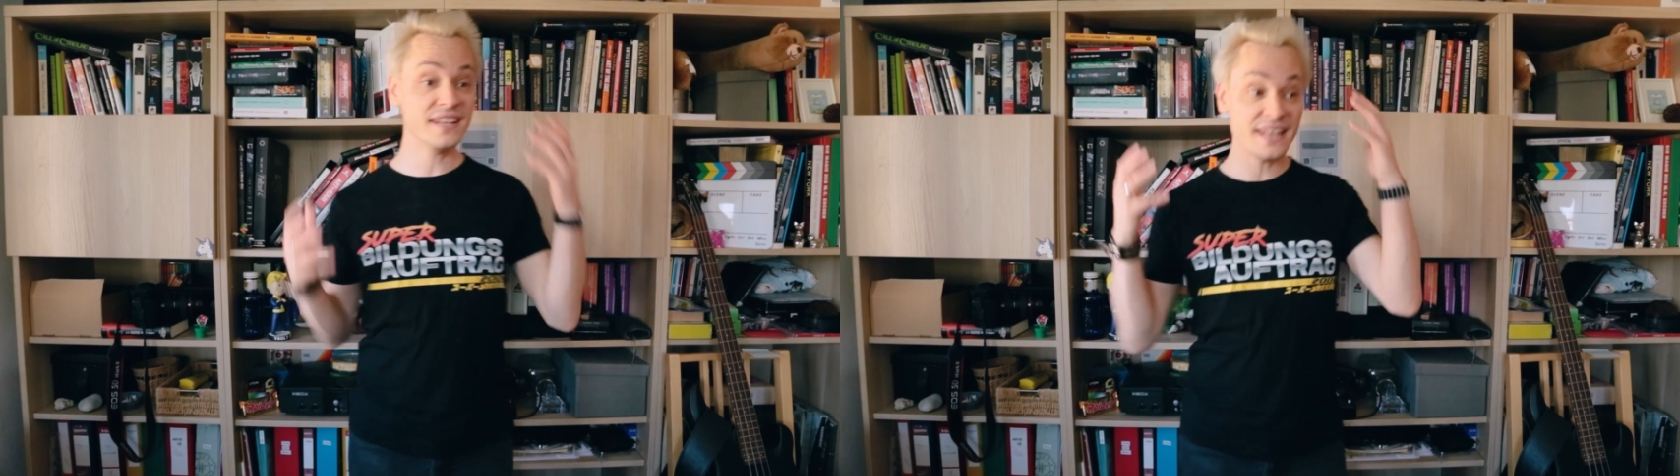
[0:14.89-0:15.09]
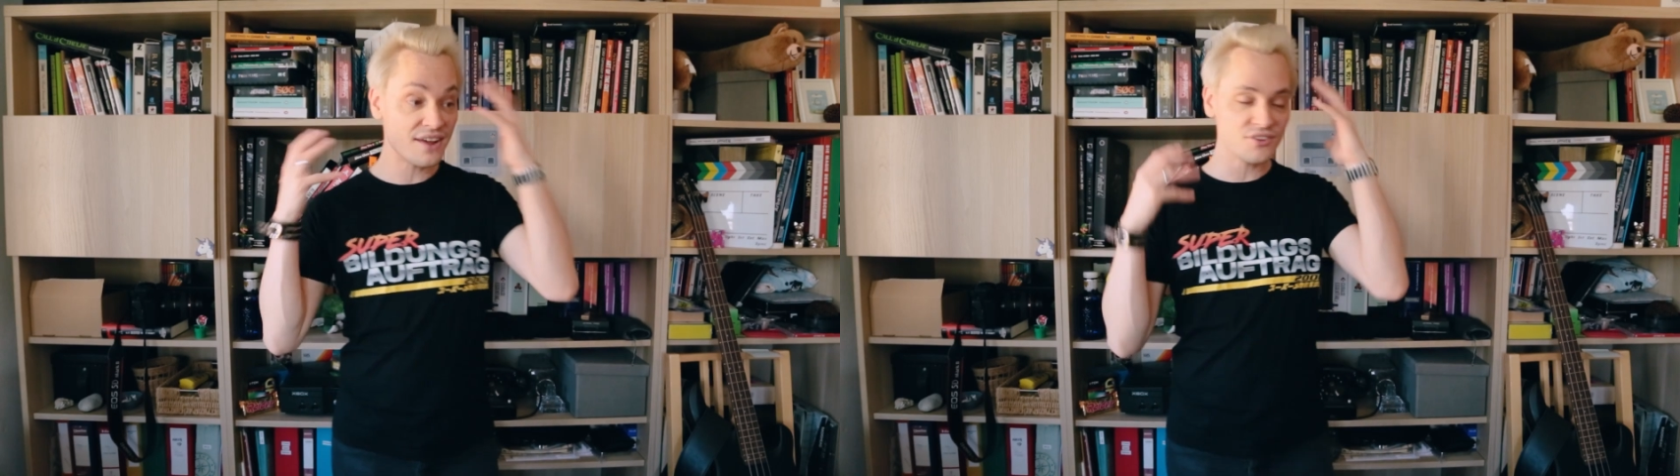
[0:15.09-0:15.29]

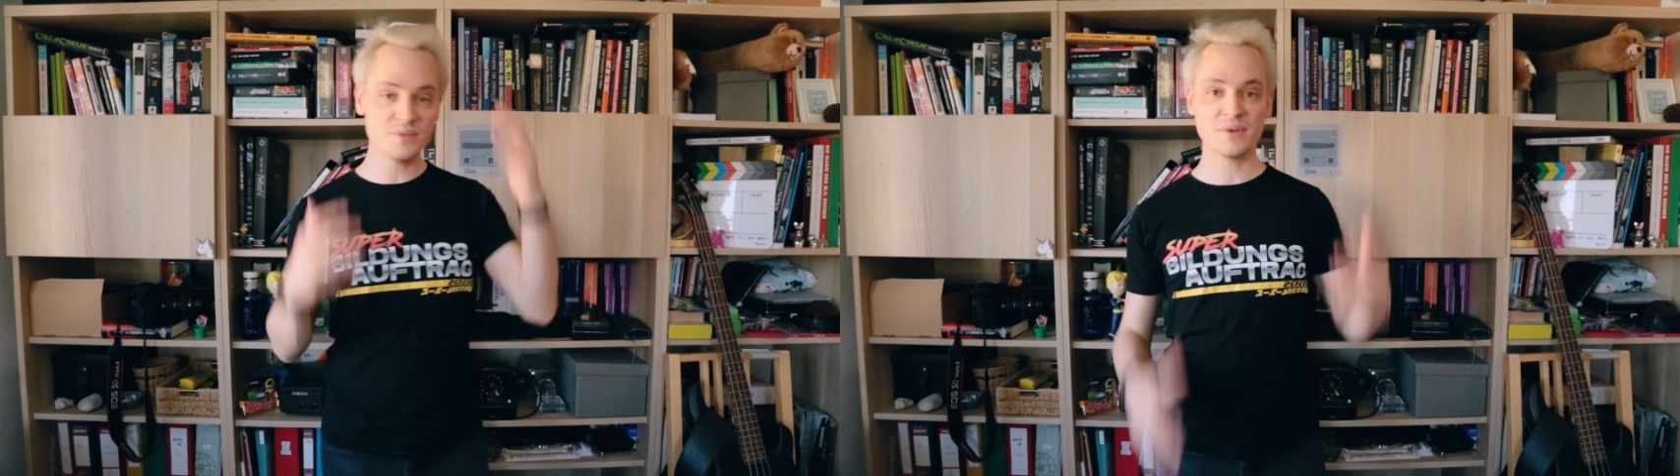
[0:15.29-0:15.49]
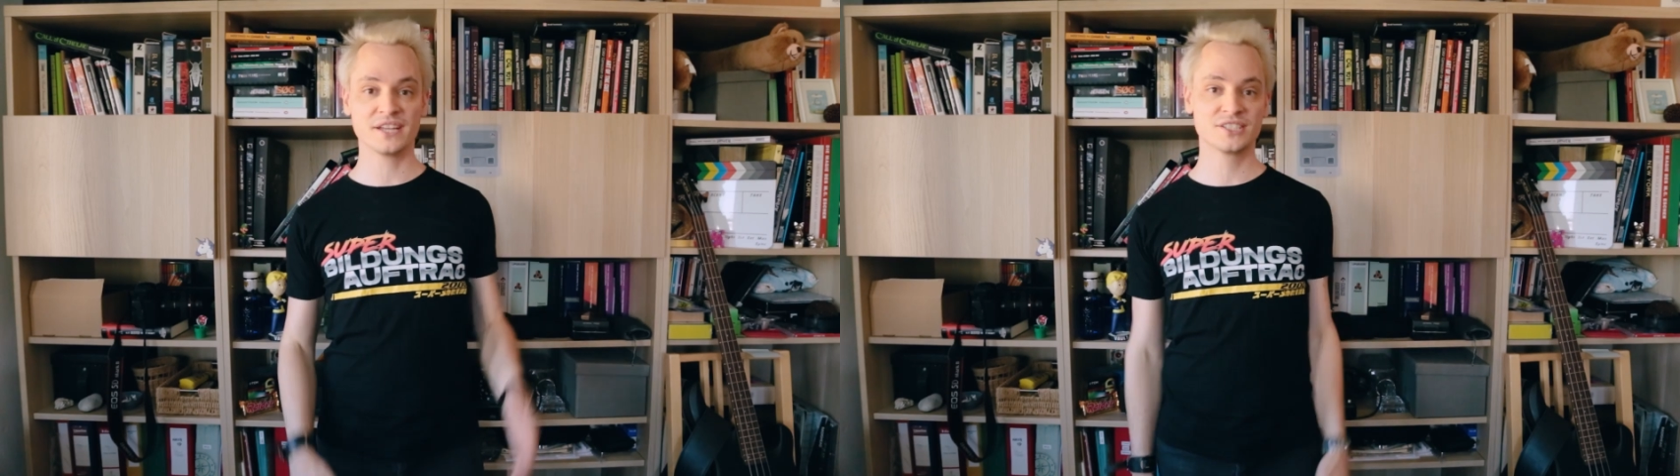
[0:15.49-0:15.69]
never
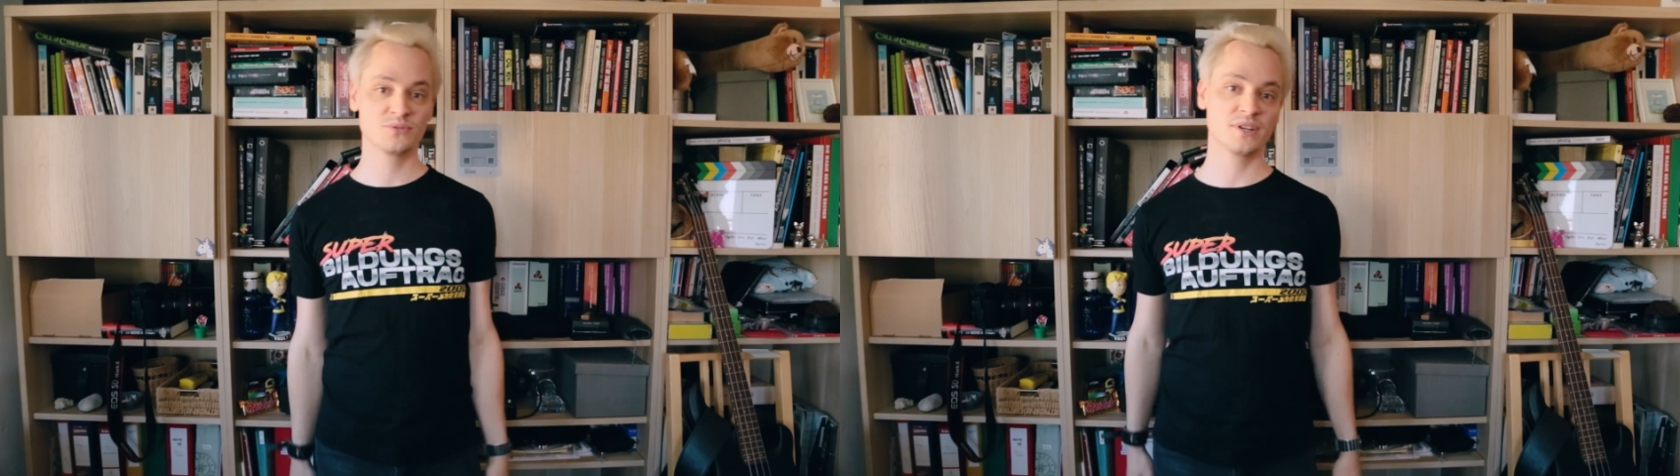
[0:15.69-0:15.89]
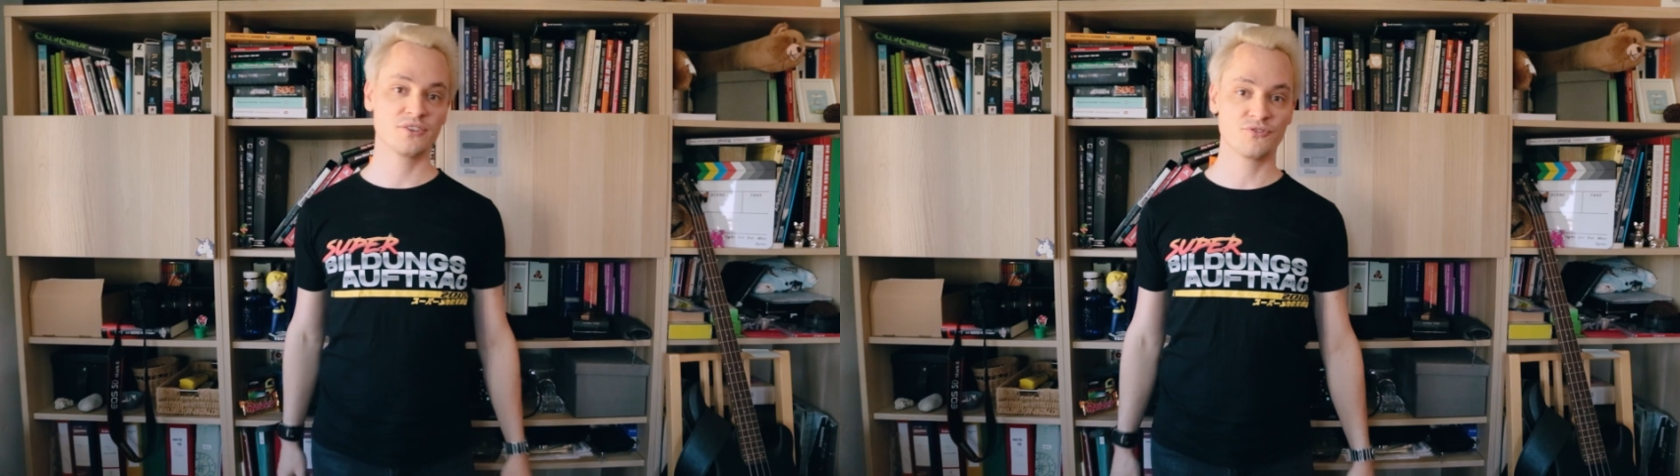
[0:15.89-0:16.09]

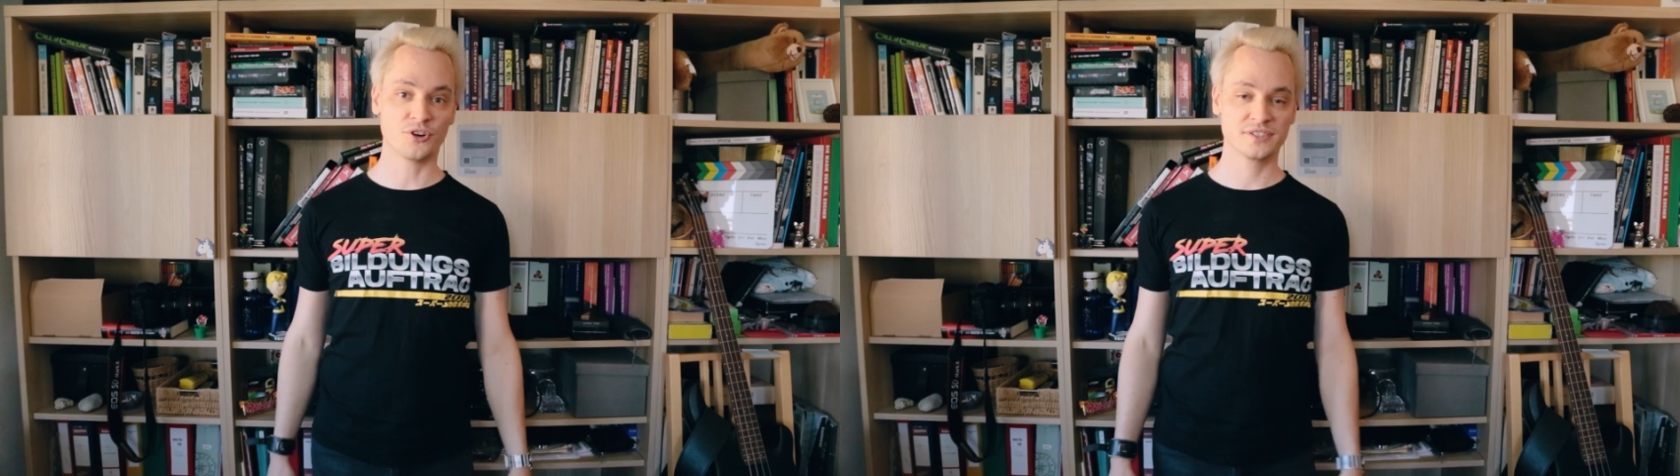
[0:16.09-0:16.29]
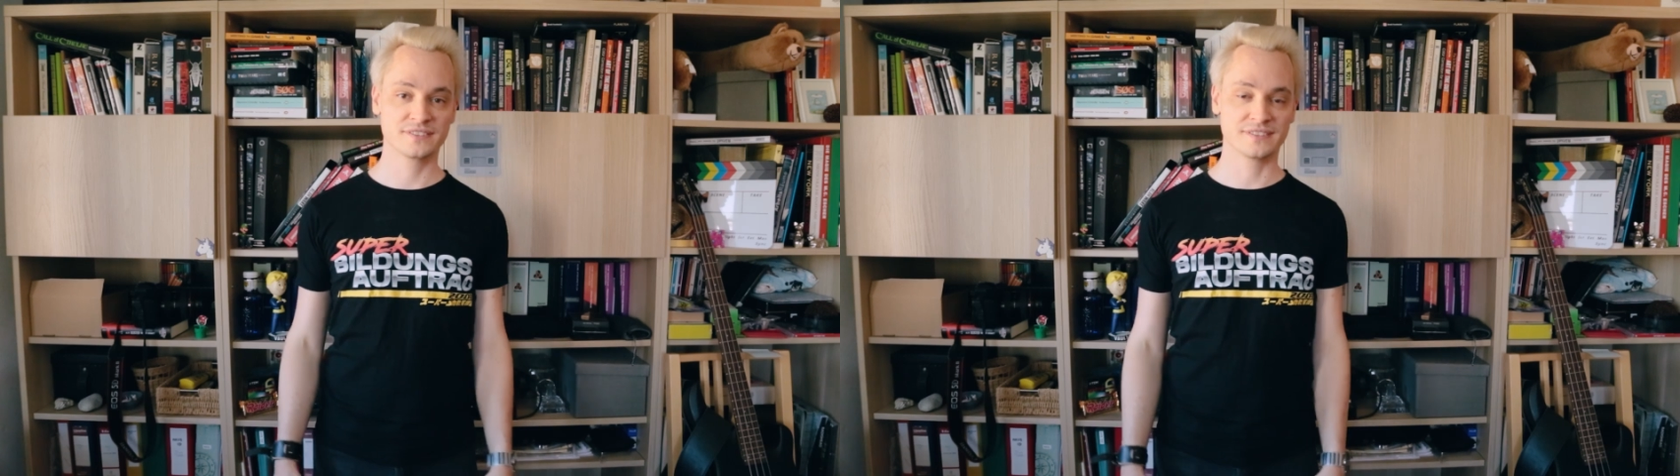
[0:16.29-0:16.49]
imagined when I
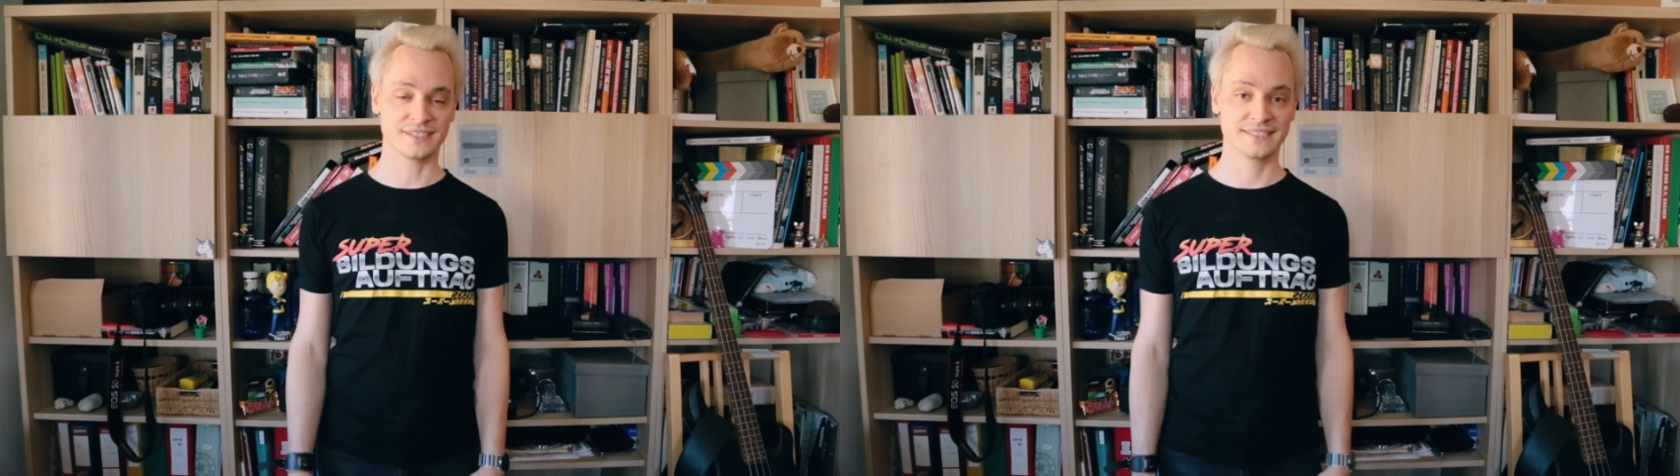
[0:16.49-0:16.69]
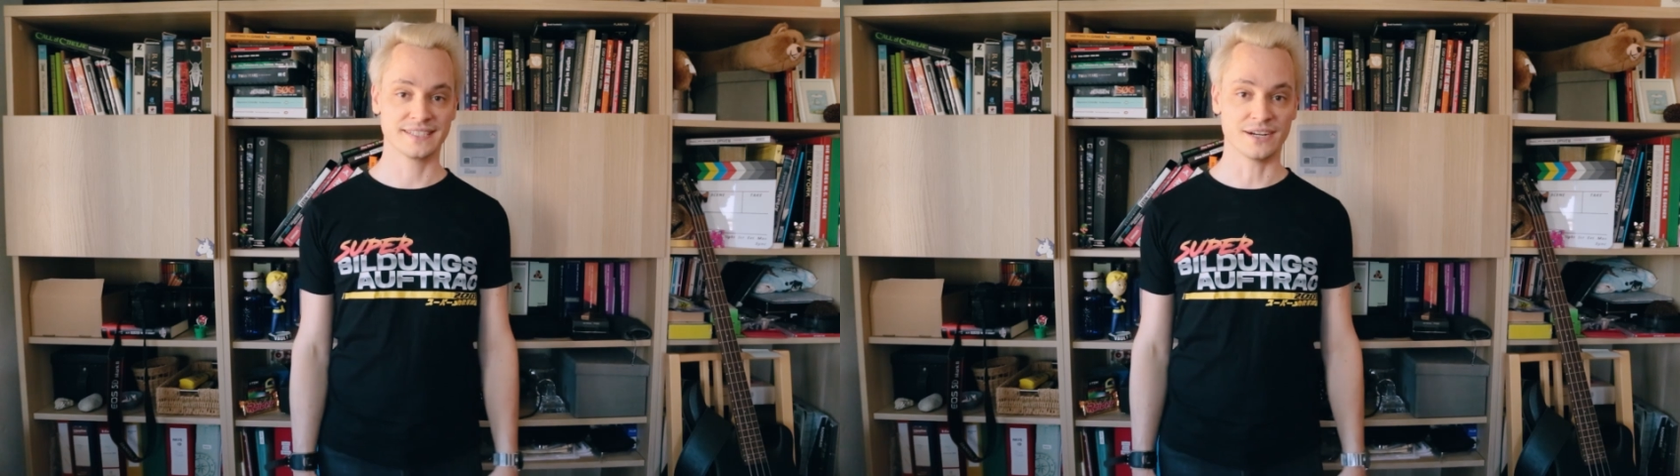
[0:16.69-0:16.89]
first
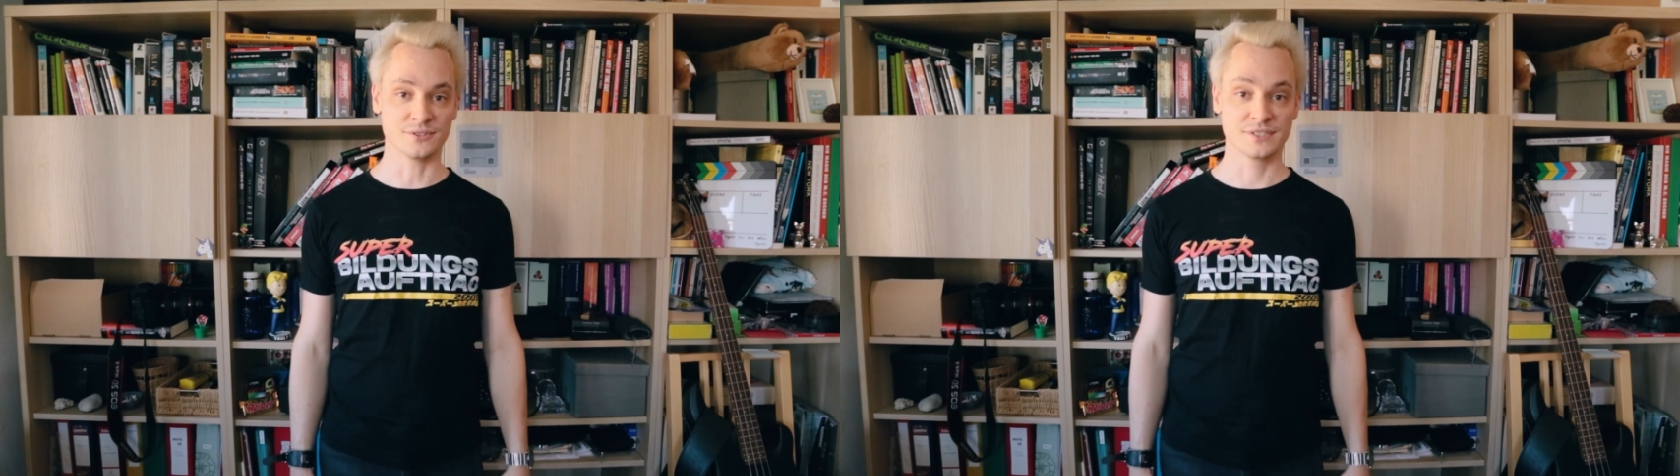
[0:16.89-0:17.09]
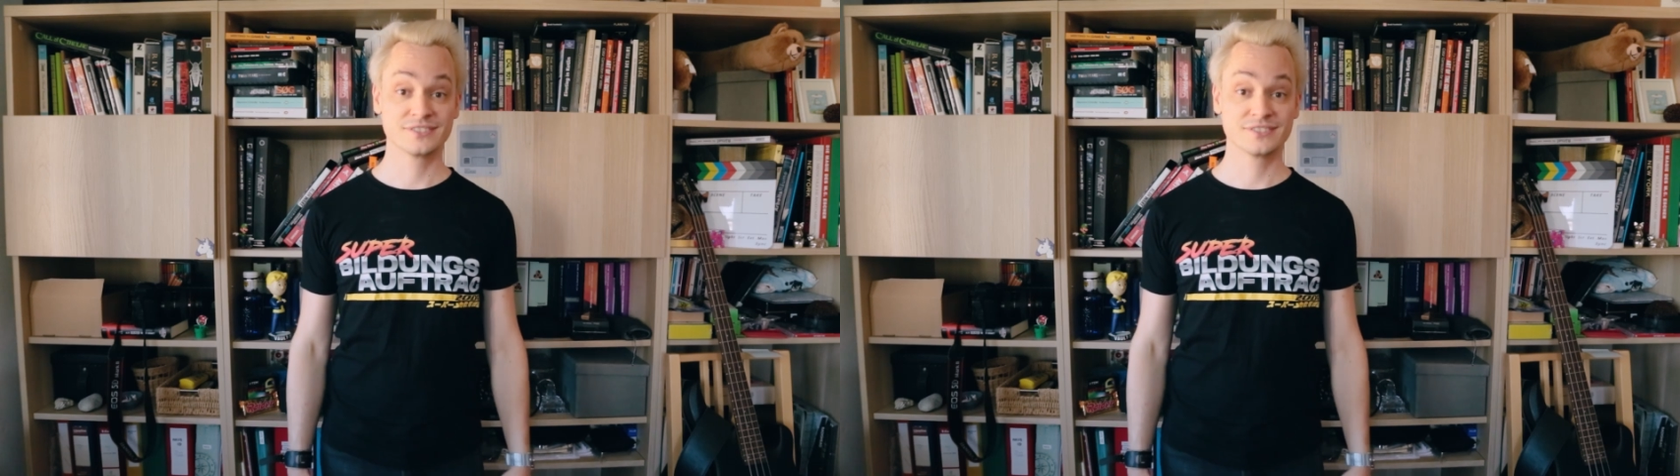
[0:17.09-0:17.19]
started out.